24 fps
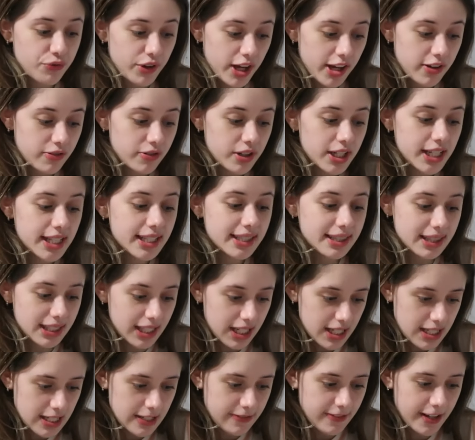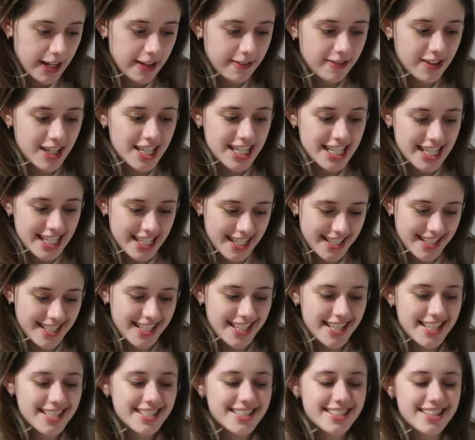favorite, least favorite,
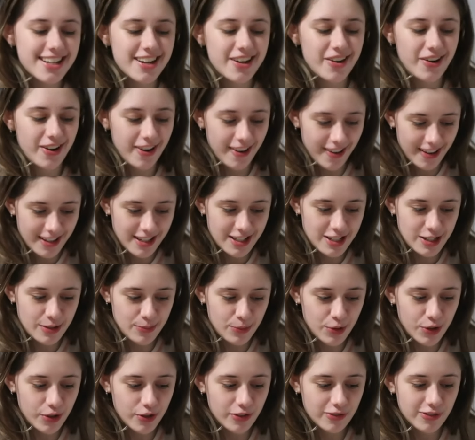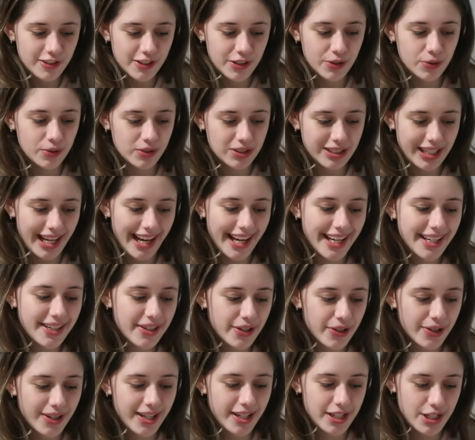easiest, and hardest move you
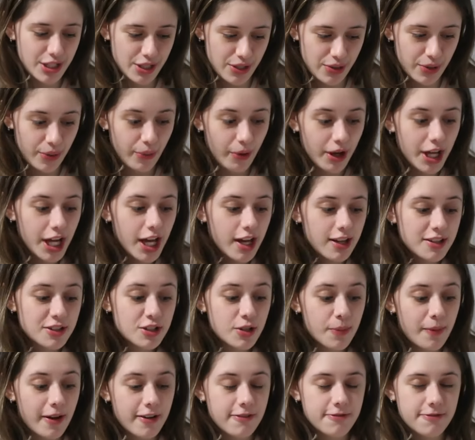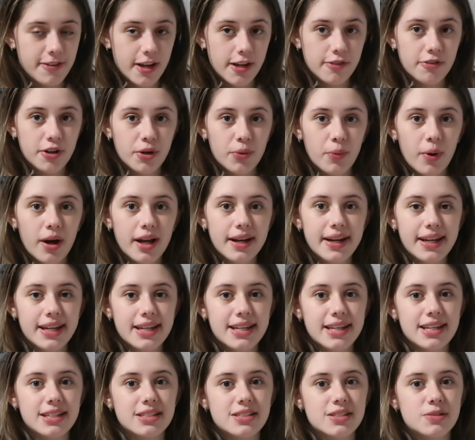like and do? So my favorite one
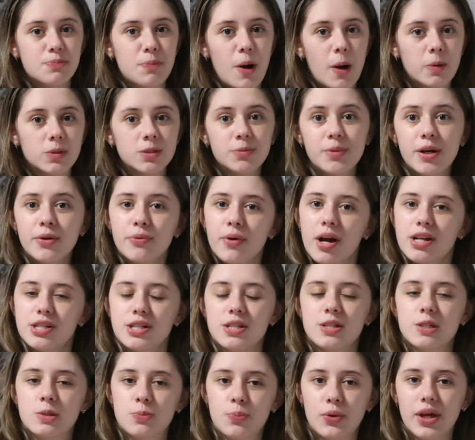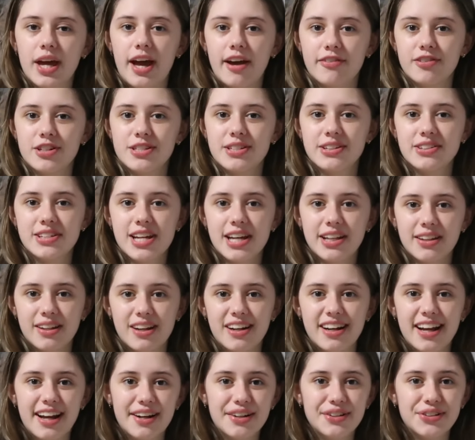is probably my Russian split. Ever since I
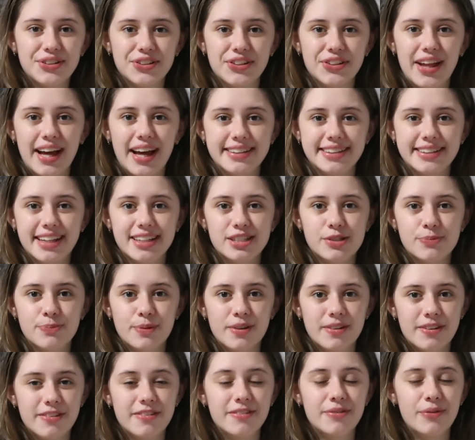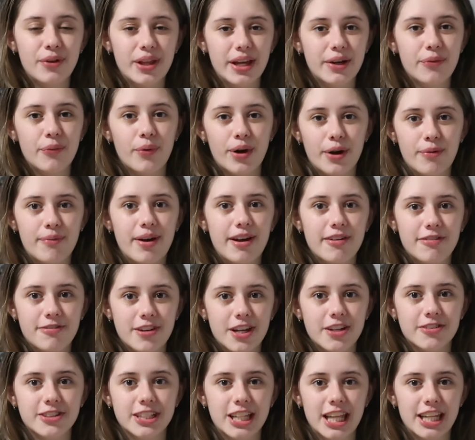learned how to do that, that's been like one of my
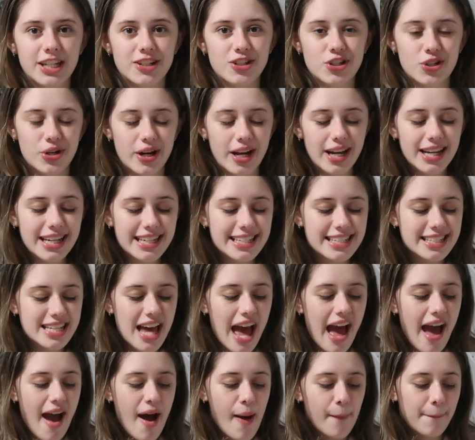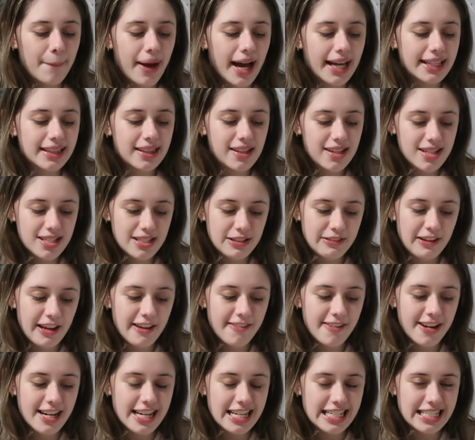favorite like tricks. My least
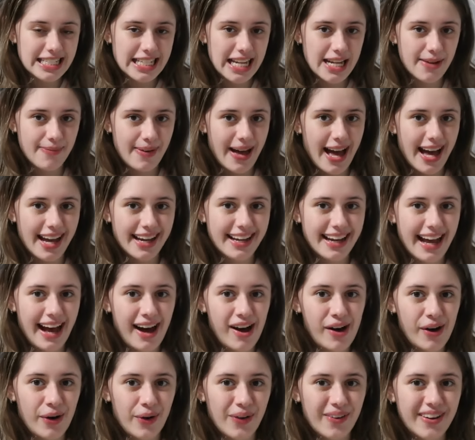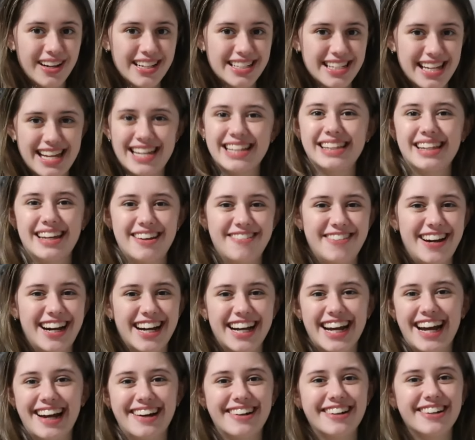favorite is layback. I'll always hate
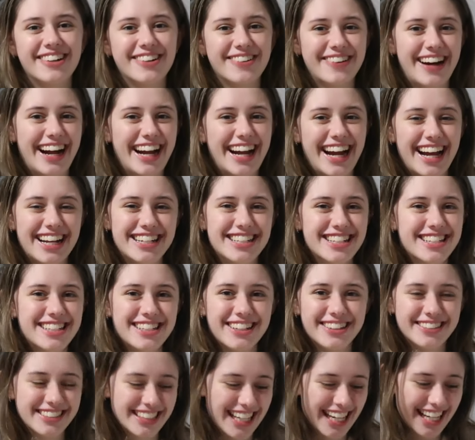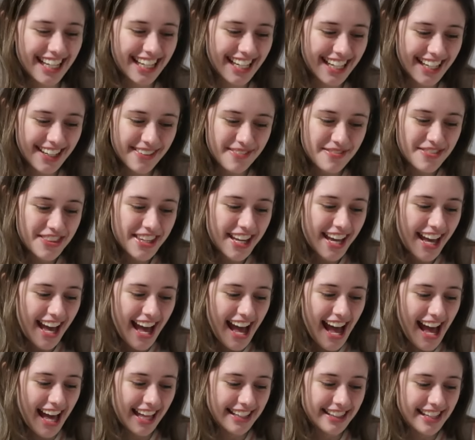layback. I don't know why. I just don't like it.
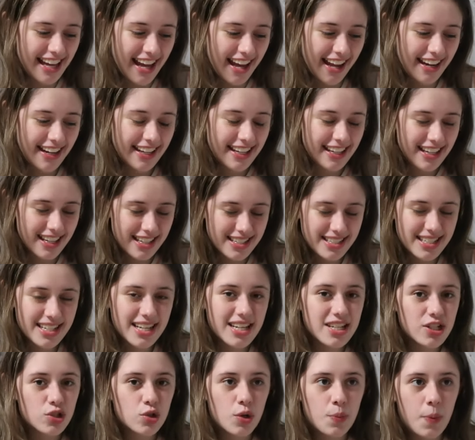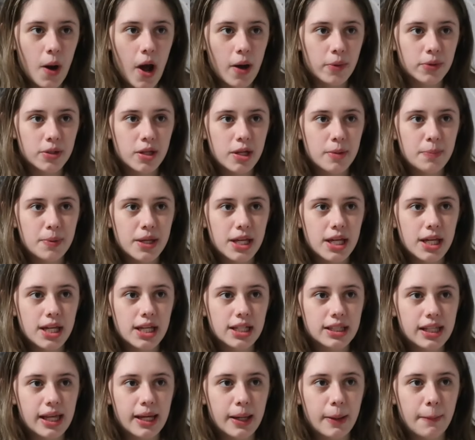And then easiest would probably
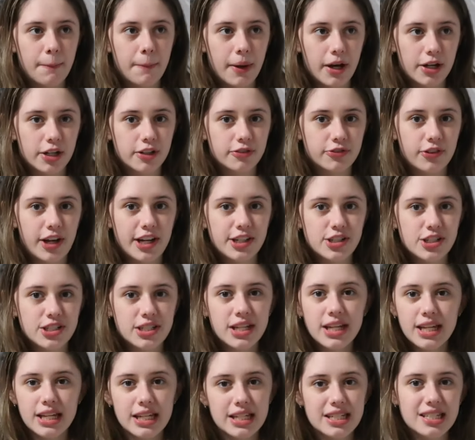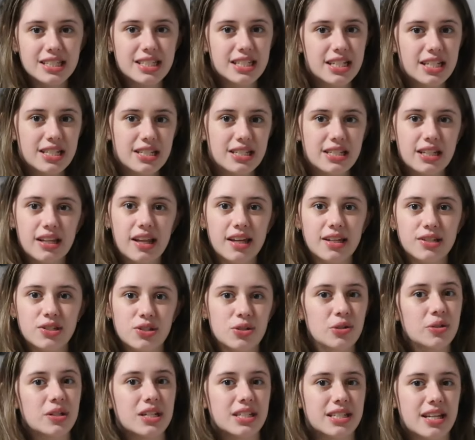be like butterfly, just like easiest to like
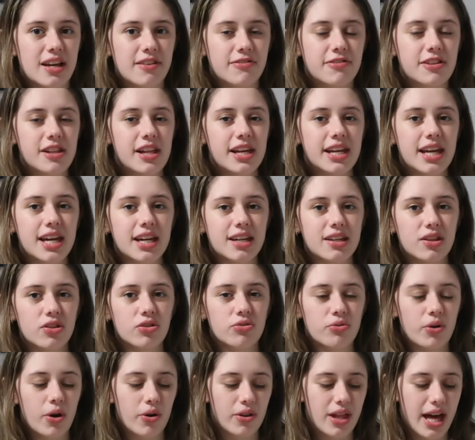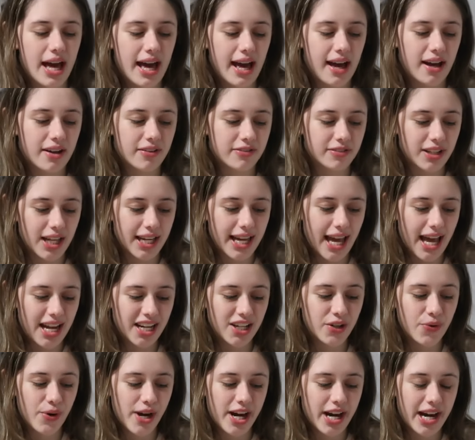do because I feel like I can throw that out of like
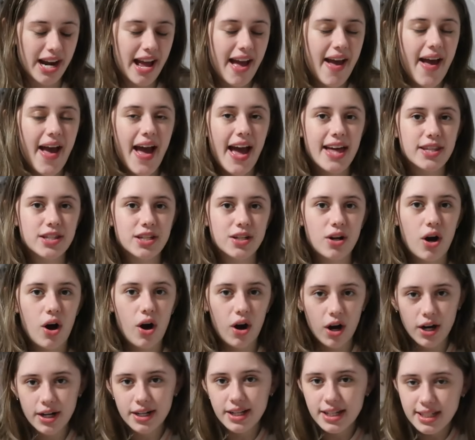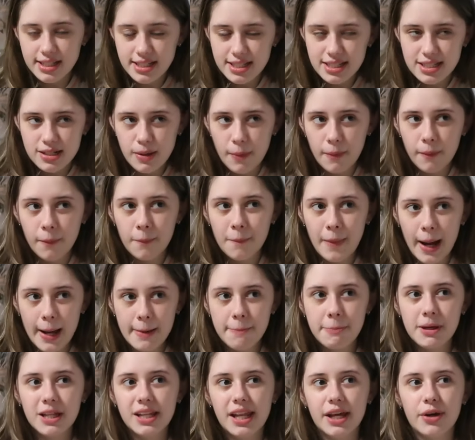anywhere. And then hardest
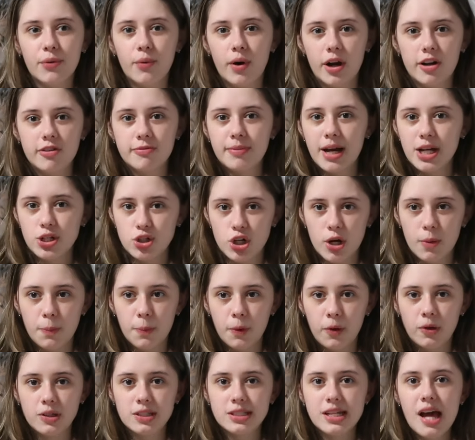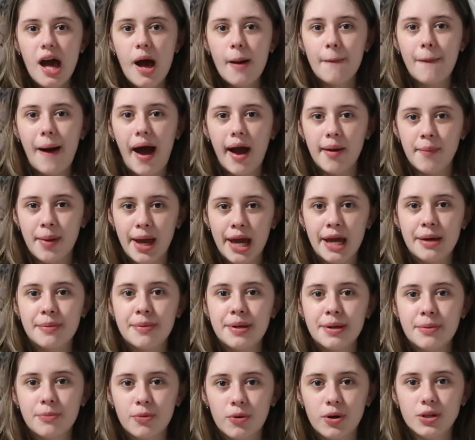might be like one of my triples, but I'm
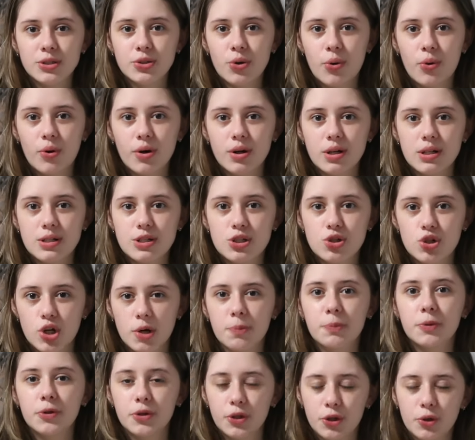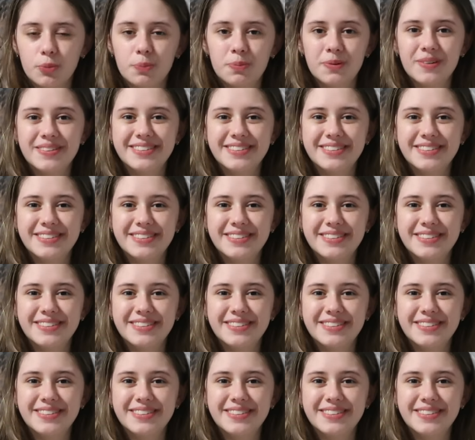aiming more towards triple loop.